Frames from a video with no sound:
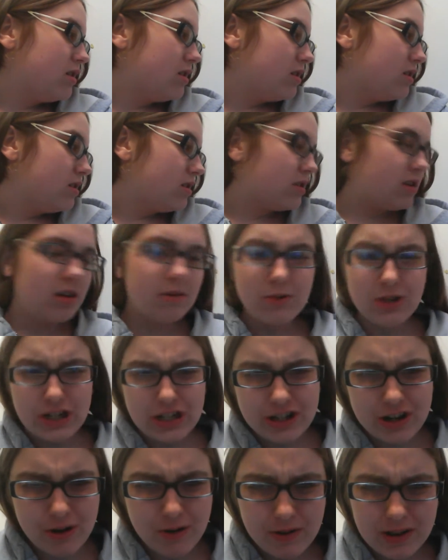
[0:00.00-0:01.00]
So, in other words,
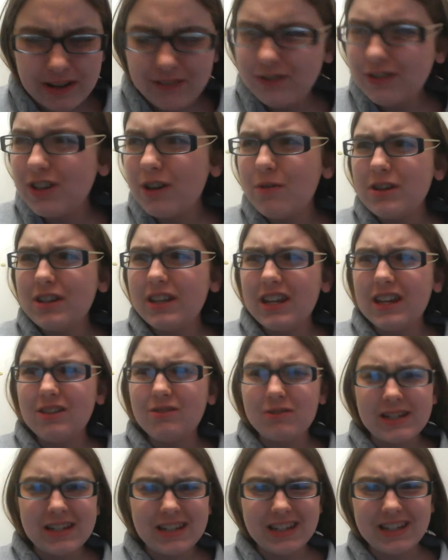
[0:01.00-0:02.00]
if someone's, like,
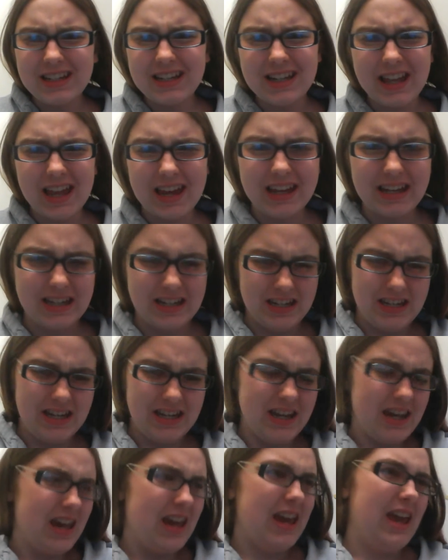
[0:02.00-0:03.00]
really, like,
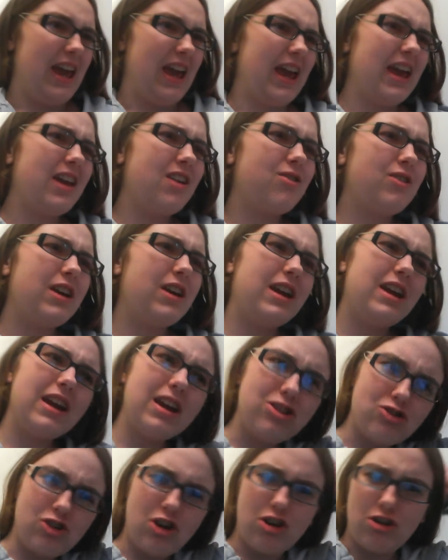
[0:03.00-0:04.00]
angry, and
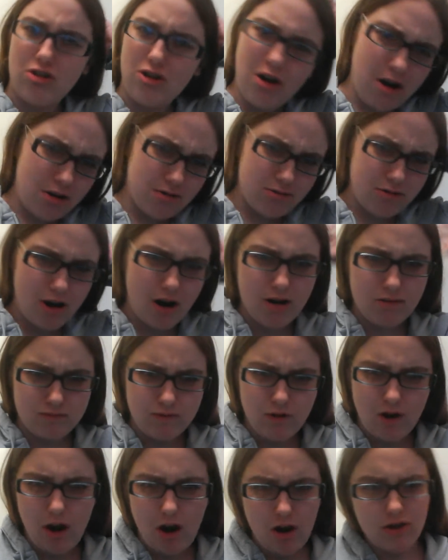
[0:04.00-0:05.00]
they're like, rah, rah,
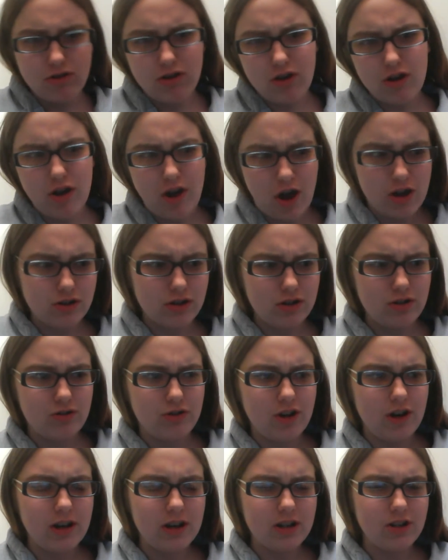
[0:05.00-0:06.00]
rah, and they ask you
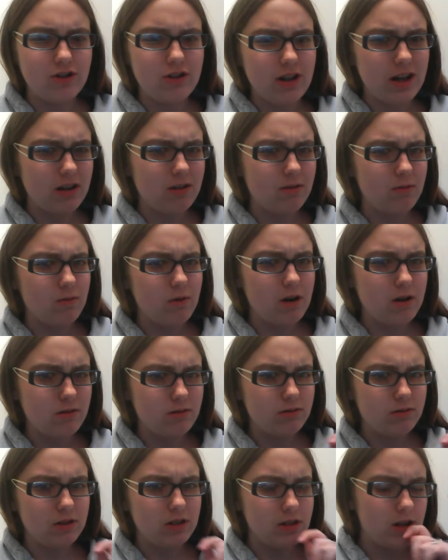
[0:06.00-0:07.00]
something, and you're like,
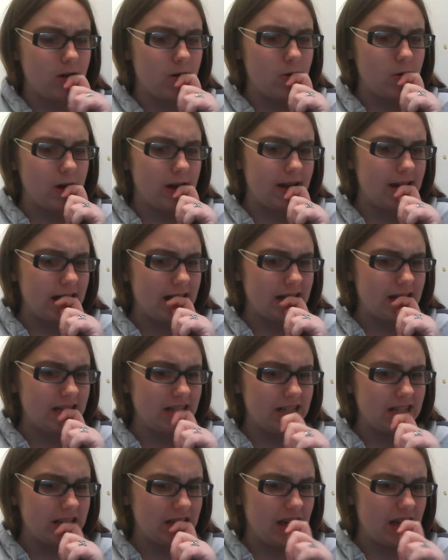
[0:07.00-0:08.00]
whoa,
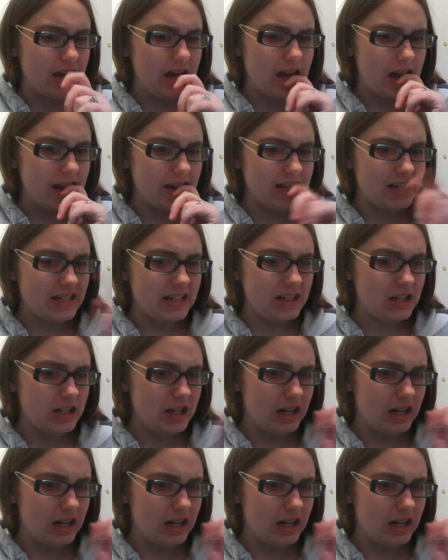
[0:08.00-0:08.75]
here you